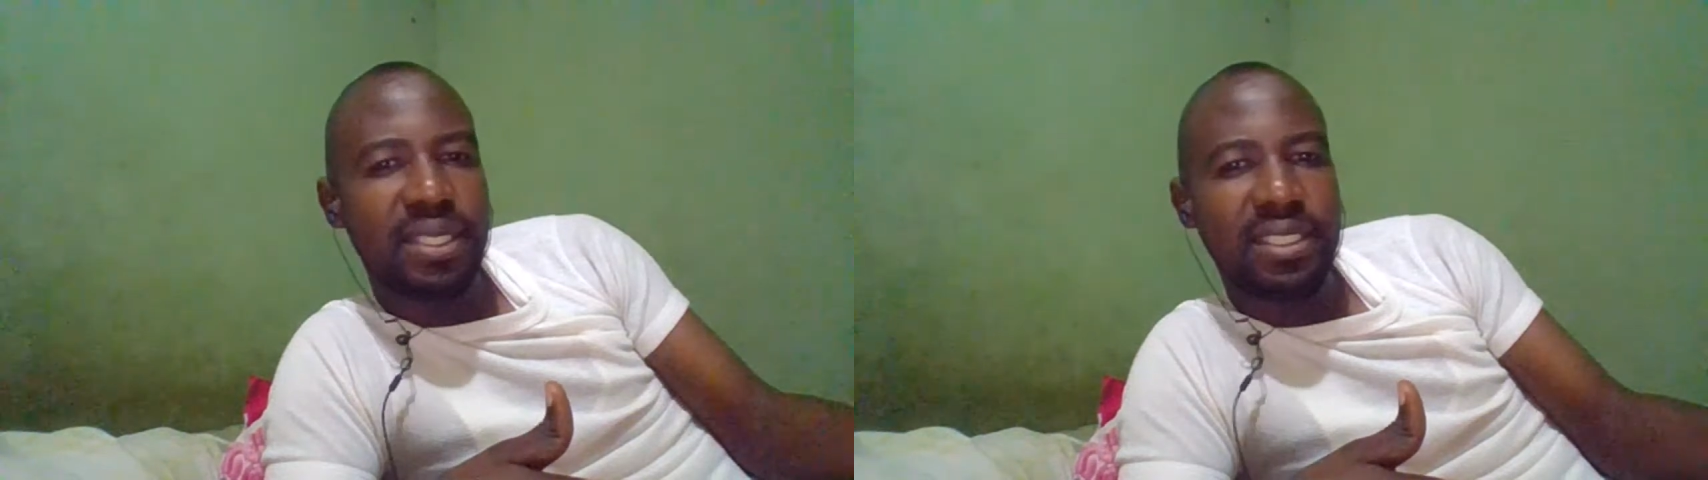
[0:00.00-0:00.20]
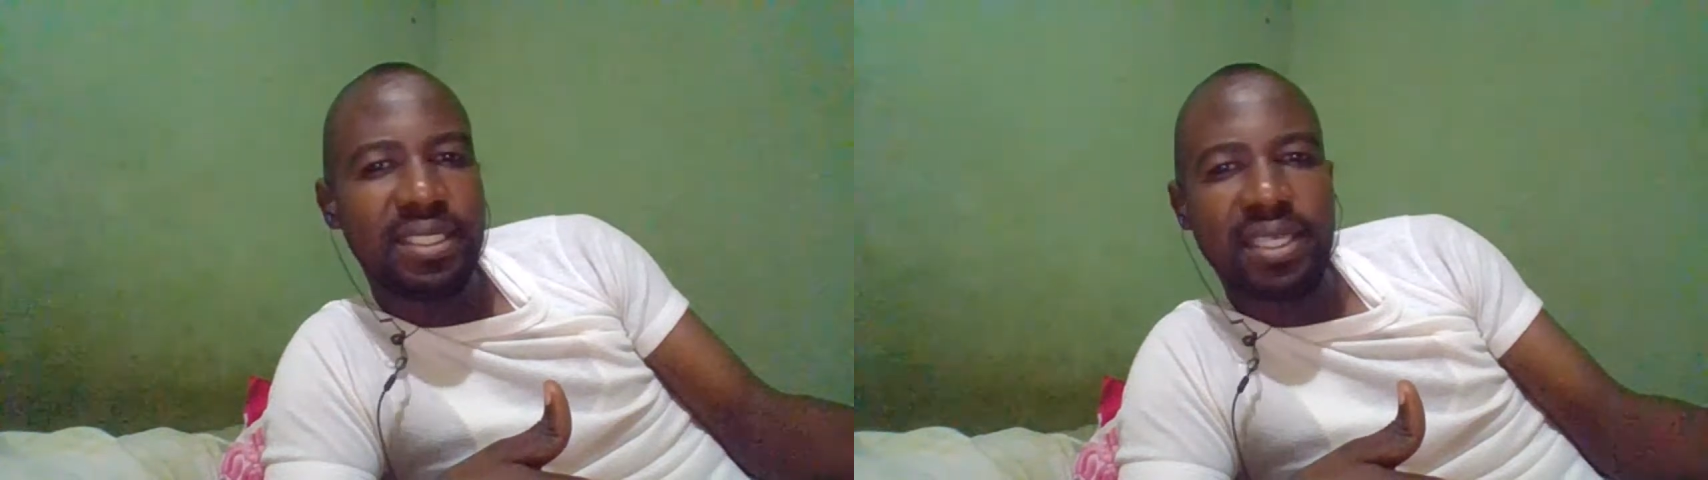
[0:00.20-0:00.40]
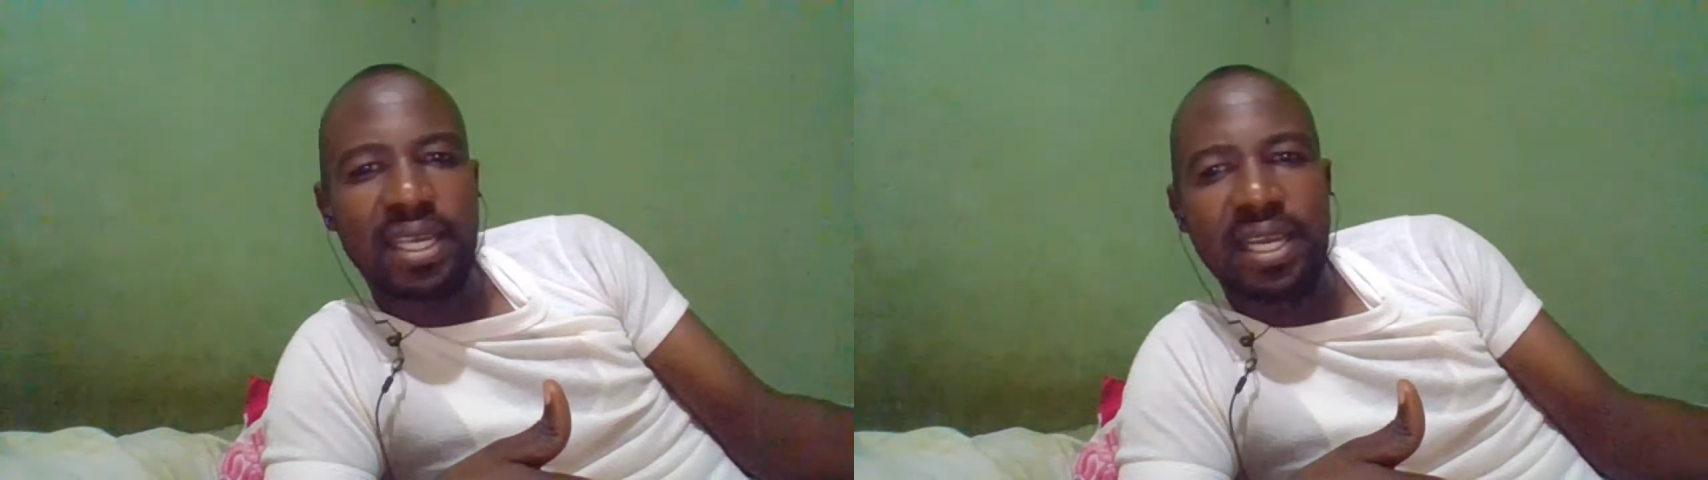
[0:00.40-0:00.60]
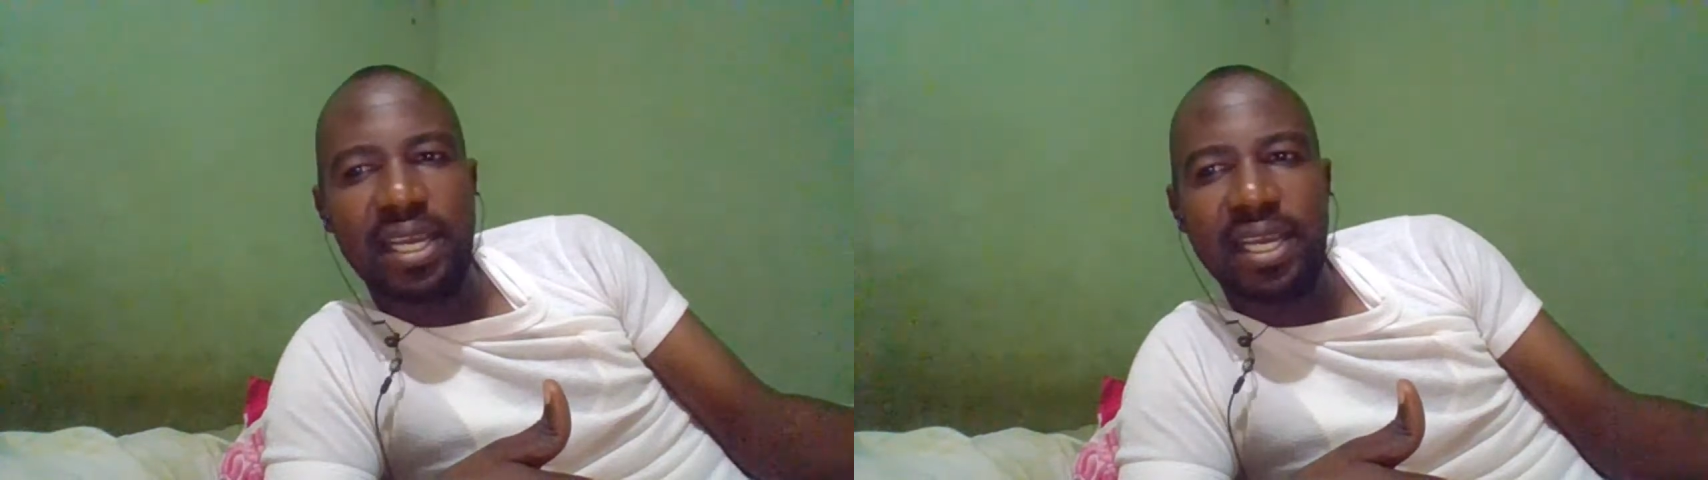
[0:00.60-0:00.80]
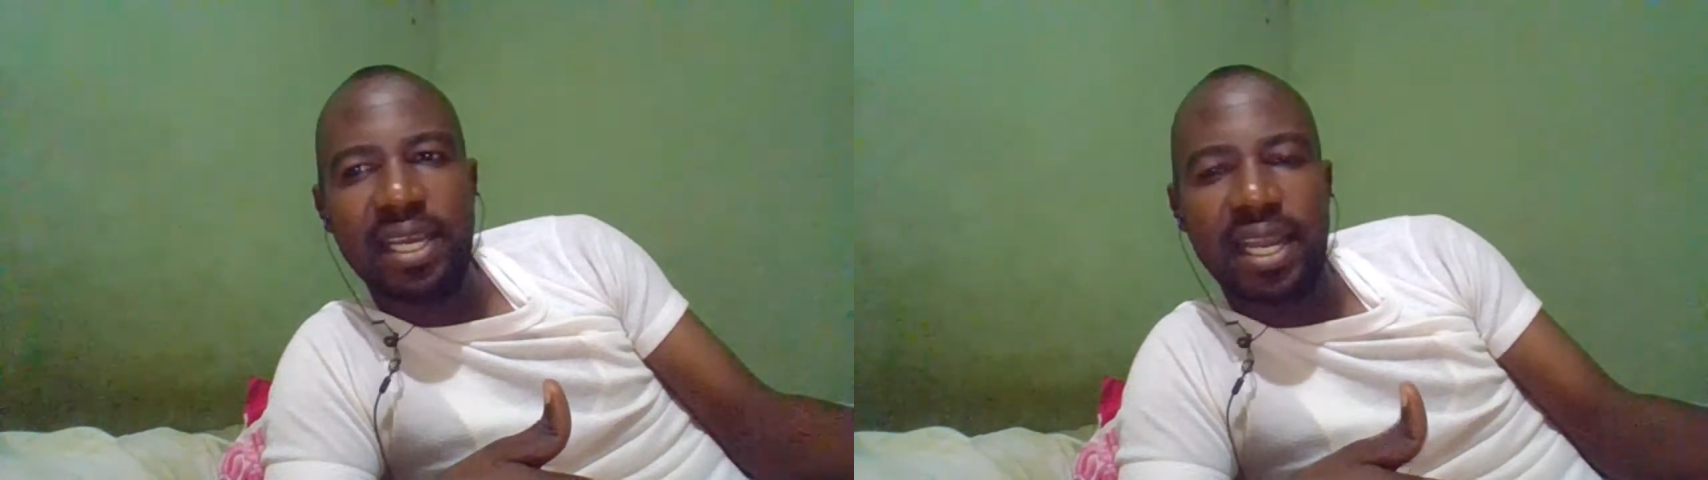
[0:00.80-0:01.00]

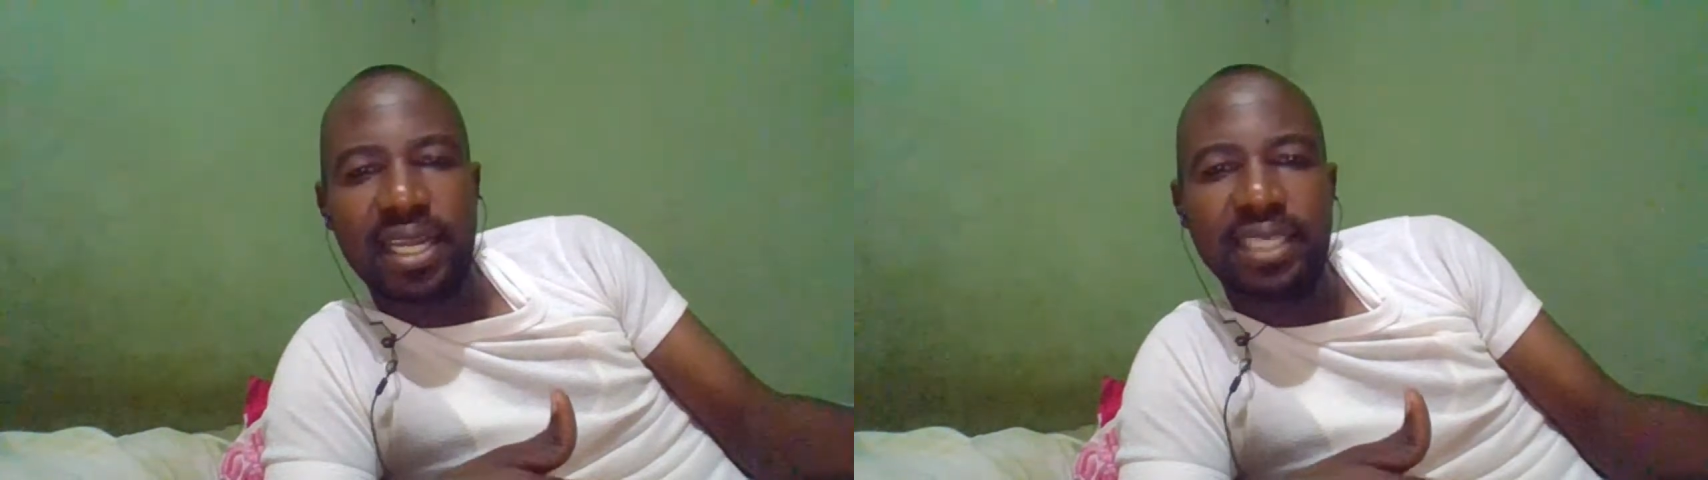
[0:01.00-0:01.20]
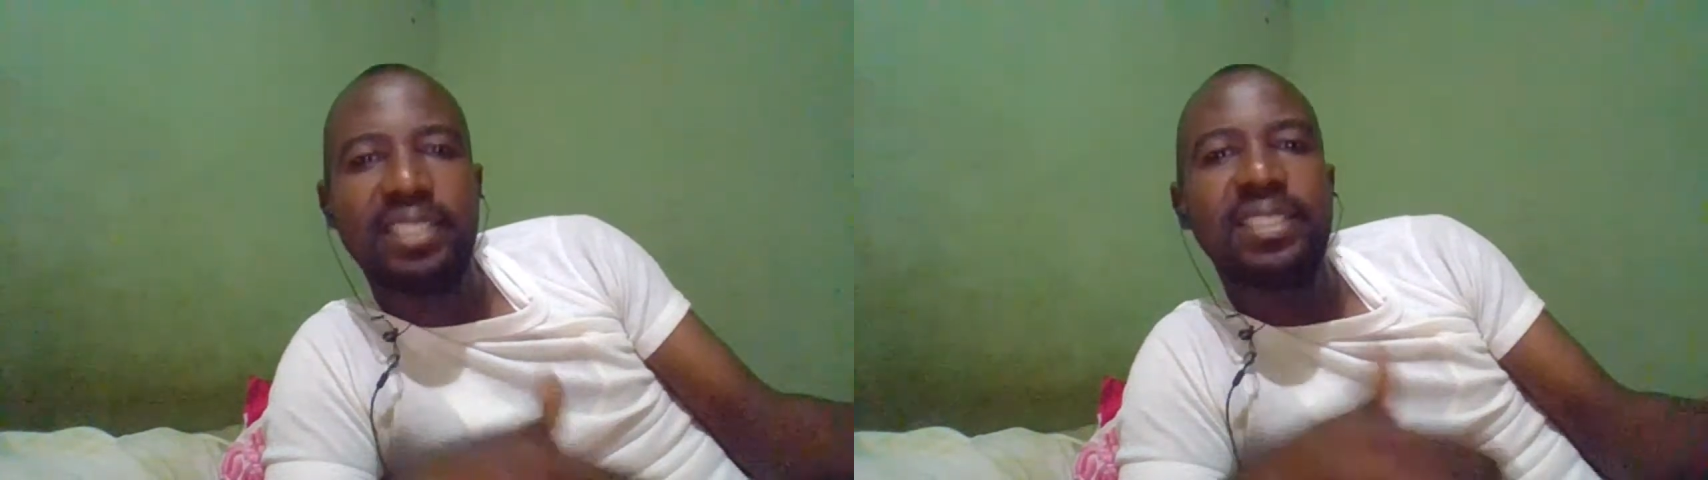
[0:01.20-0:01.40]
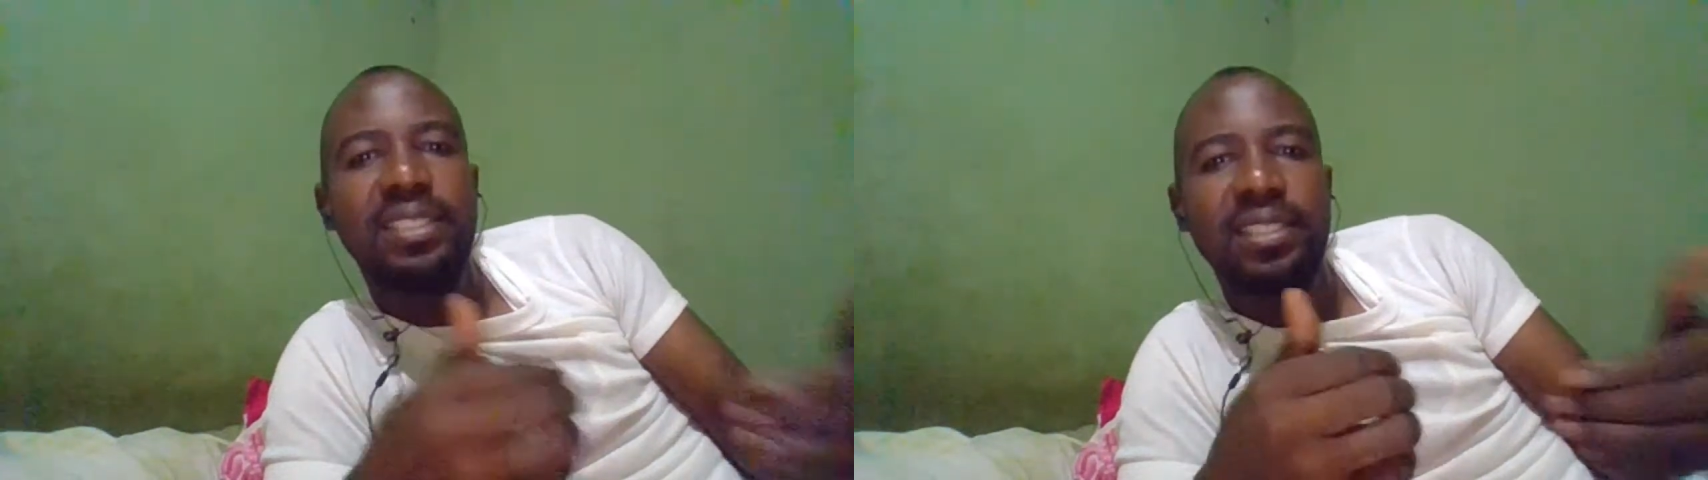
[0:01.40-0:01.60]
learning,